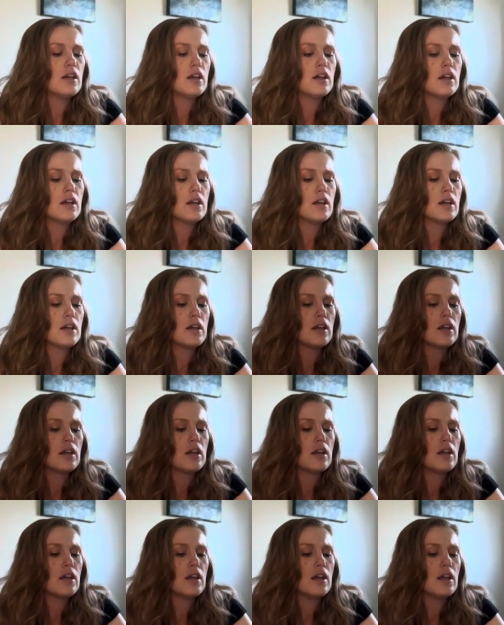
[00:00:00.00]

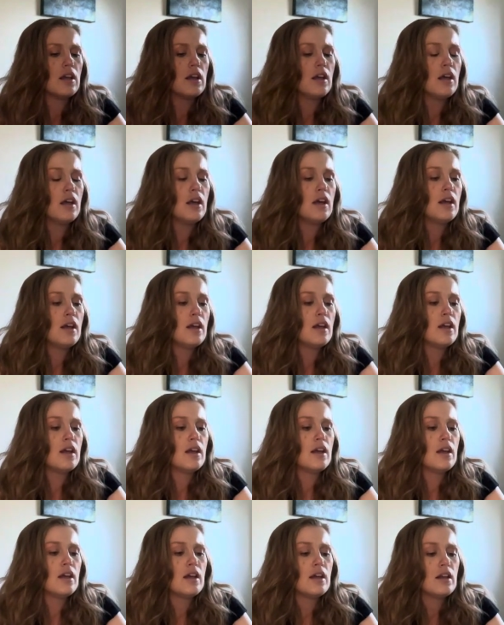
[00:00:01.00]

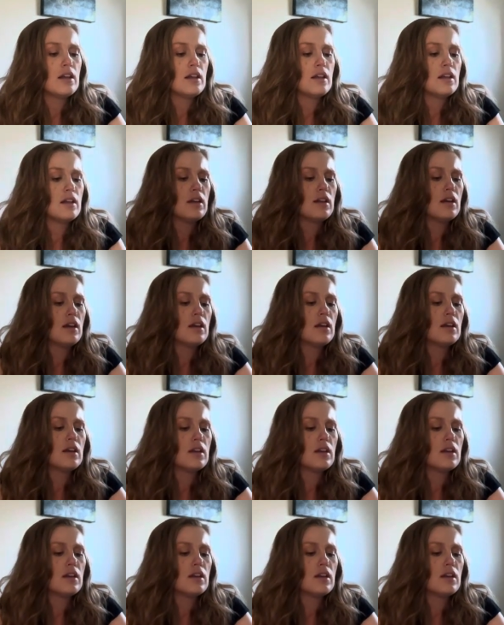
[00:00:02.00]
(no one is talking)